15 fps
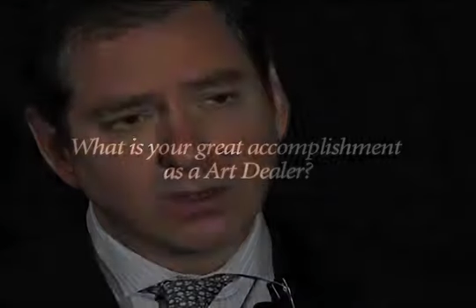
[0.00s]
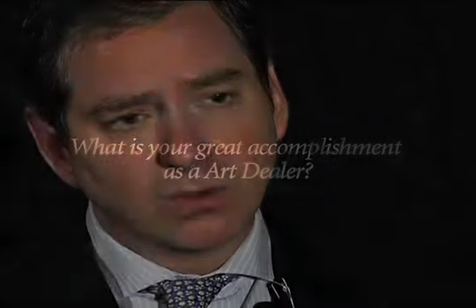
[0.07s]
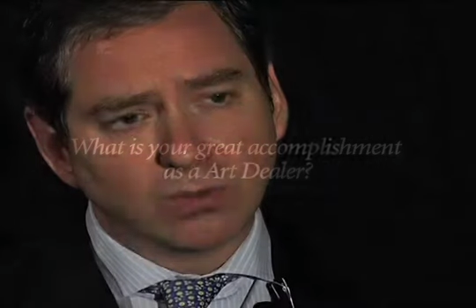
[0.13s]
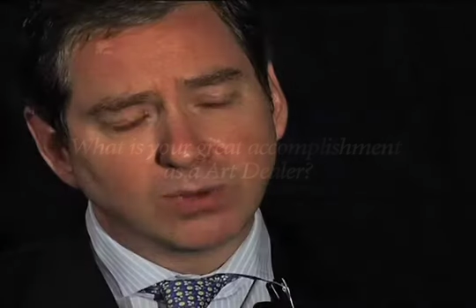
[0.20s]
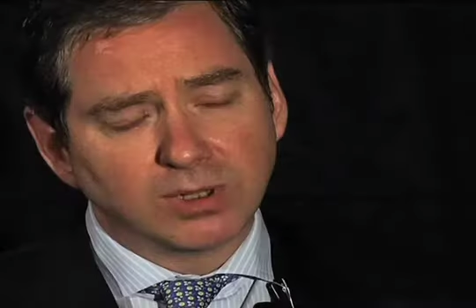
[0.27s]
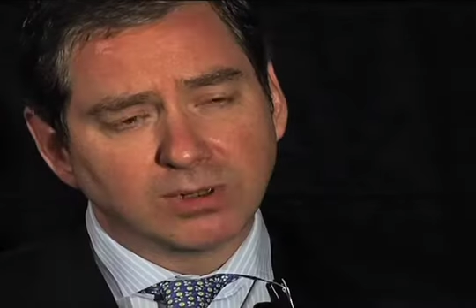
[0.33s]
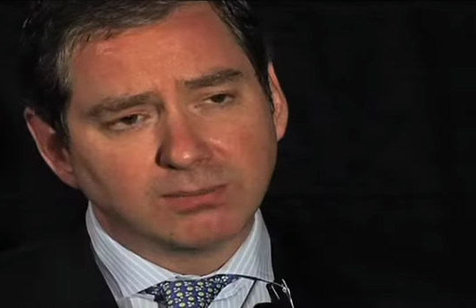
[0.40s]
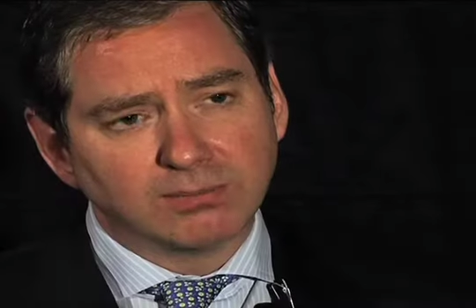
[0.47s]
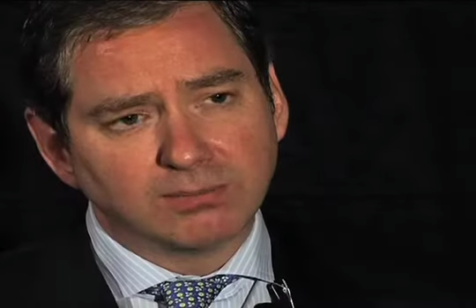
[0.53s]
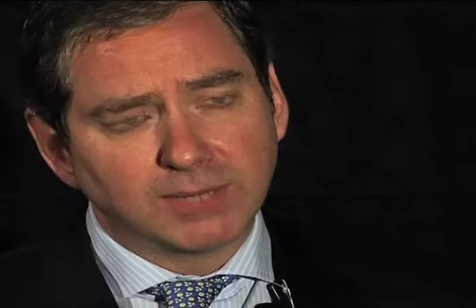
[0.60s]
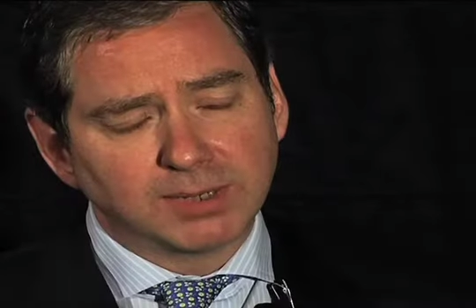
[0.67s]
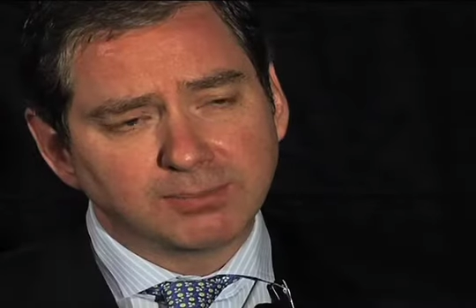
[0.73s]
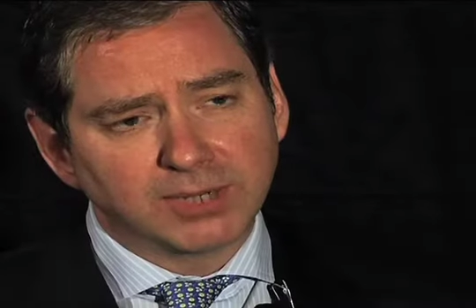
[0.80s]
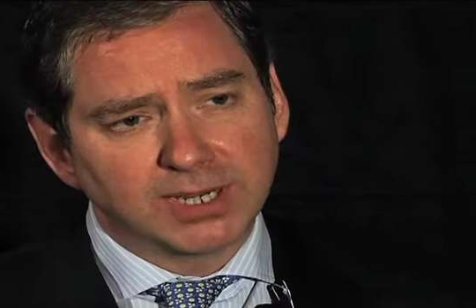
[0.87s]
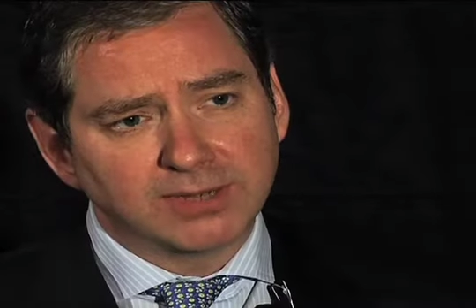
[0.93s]
Well,
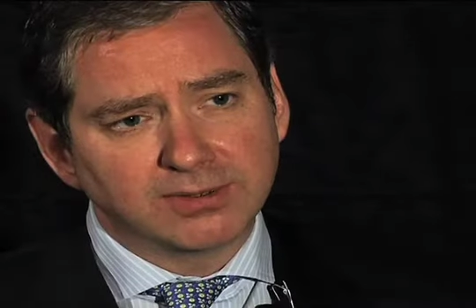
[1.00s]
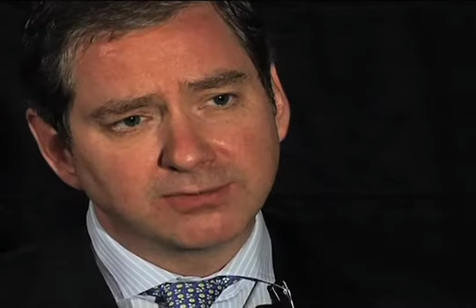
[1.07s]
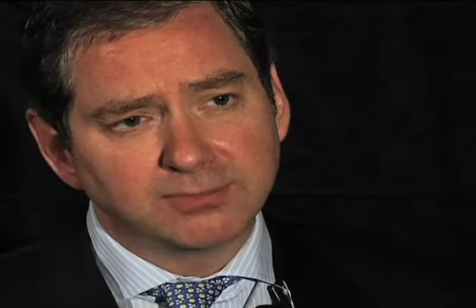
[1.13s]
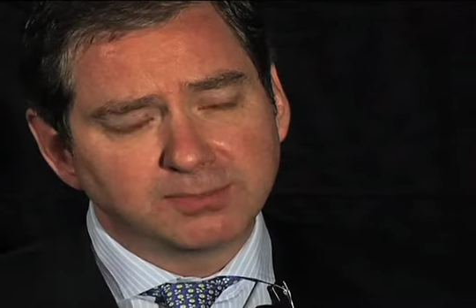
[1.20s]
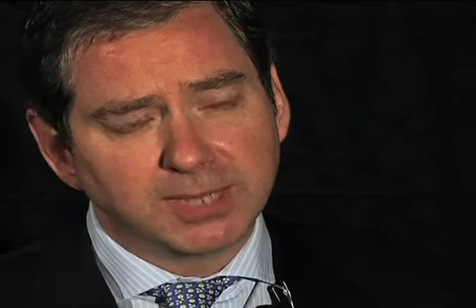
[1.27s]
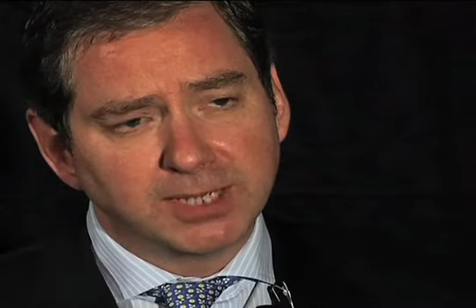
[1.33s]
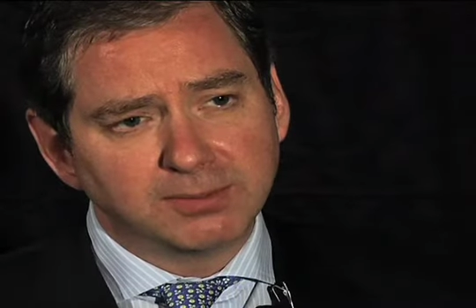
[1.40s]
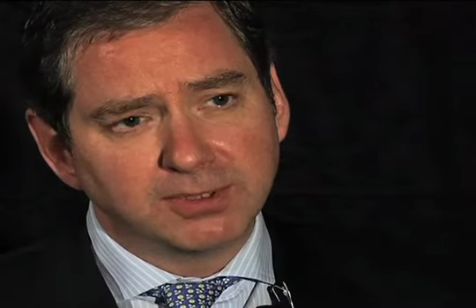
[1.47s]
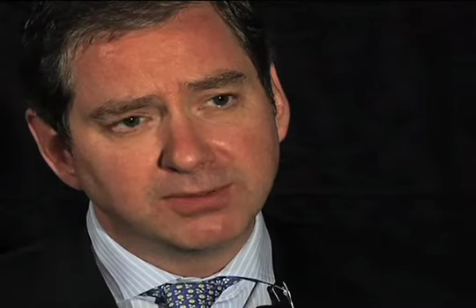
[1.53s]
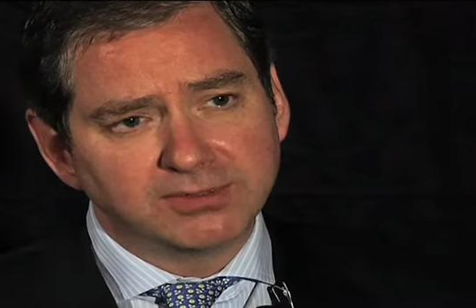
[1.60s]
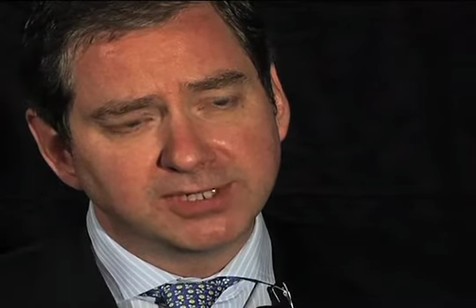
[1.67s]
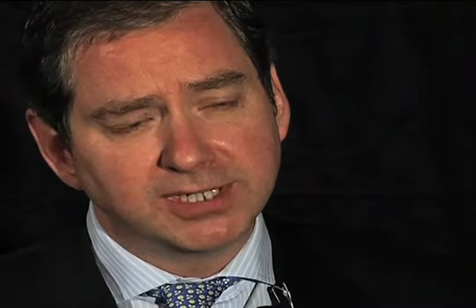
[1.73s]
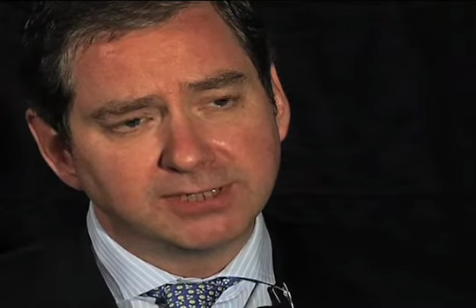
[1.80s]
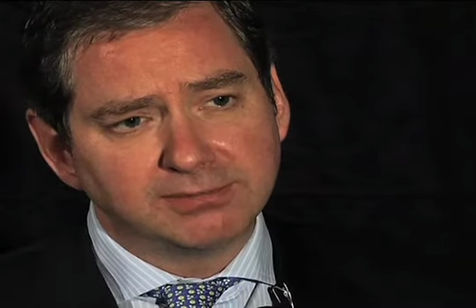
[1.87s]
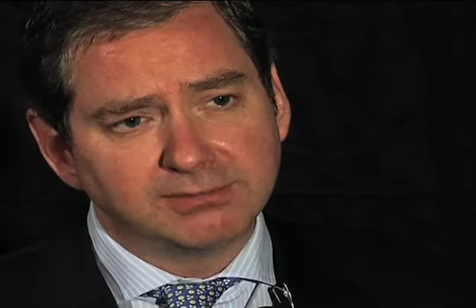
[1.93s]
my proudest
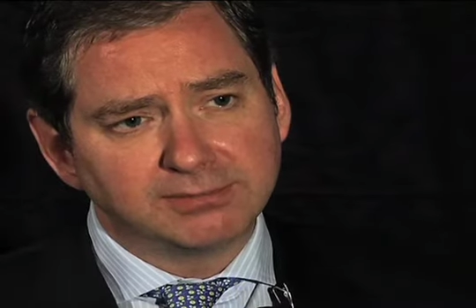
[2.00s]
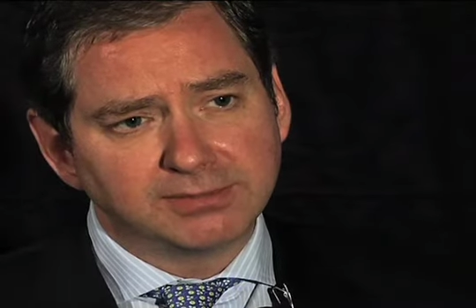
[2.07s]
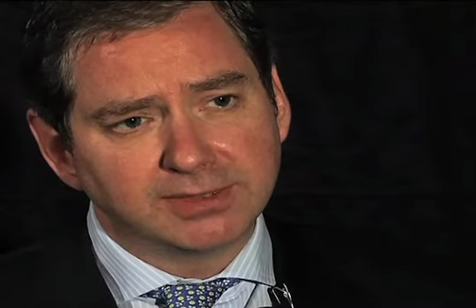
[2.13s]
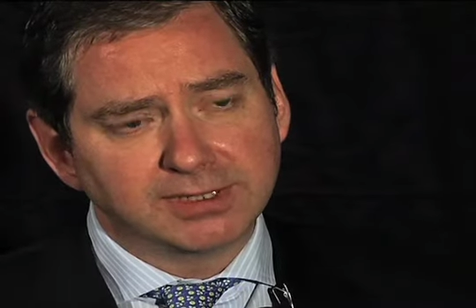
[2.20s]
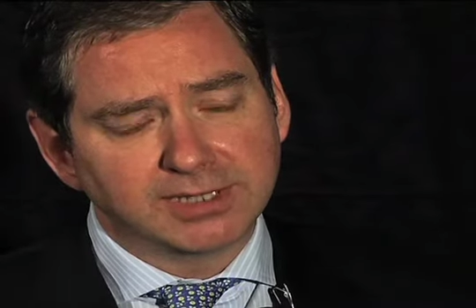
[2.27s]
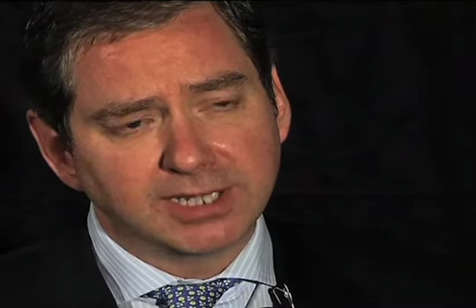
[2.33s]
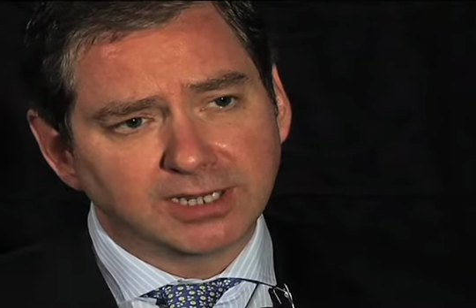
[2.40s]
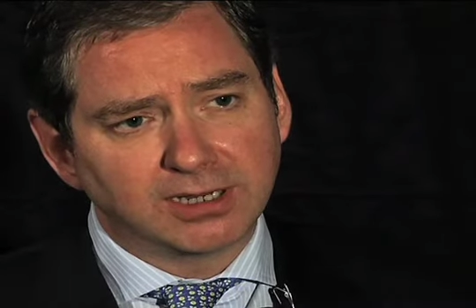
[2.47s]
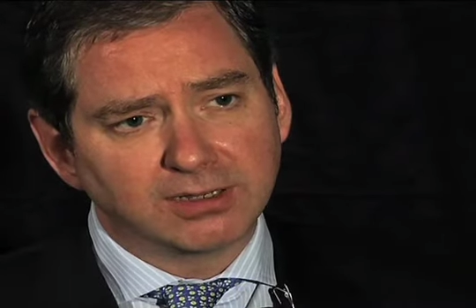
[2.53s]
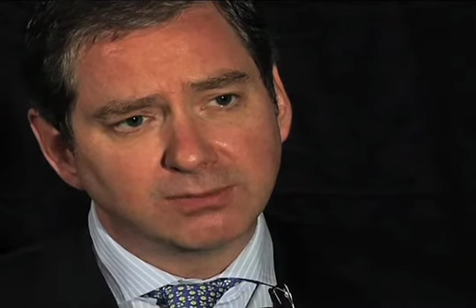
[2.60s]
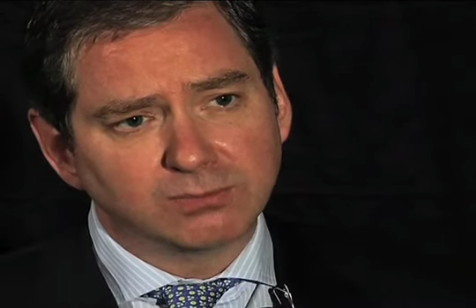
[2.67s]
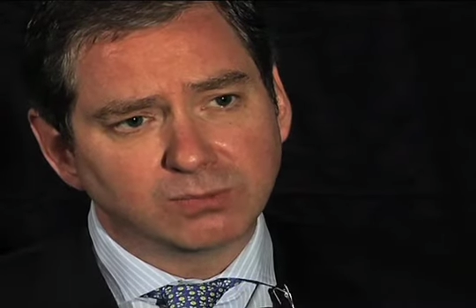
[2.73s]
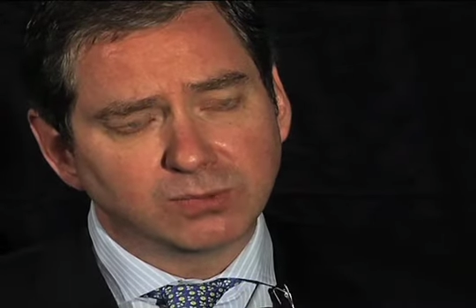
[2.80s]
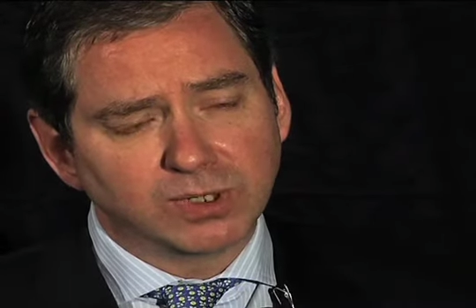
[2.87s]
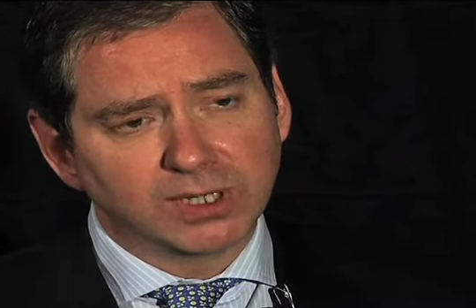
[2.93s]
moment in the art
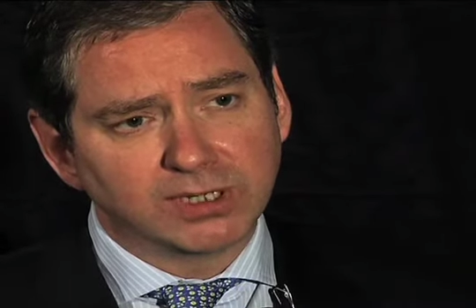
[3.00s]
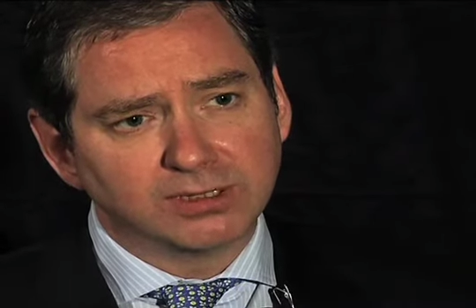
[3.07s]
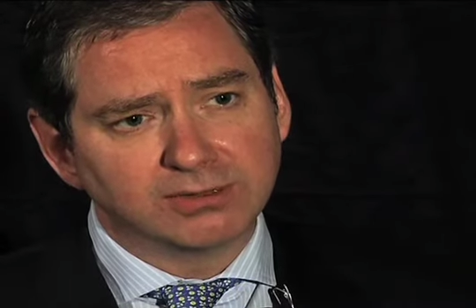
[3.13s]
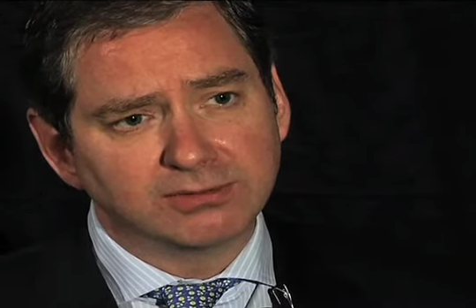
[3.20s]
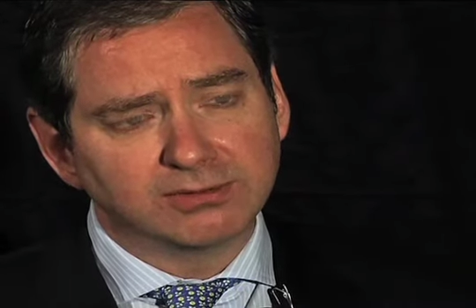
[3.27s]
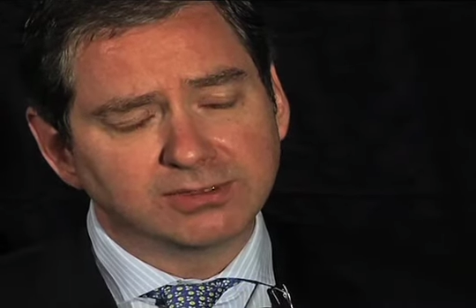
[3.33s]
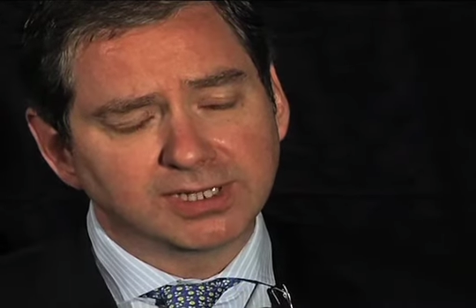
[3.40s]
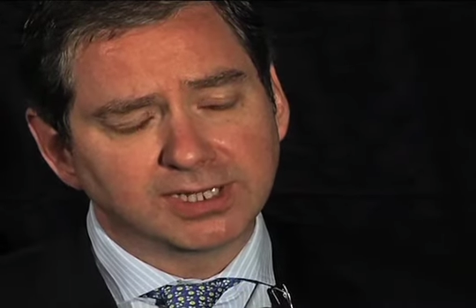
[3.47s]
world,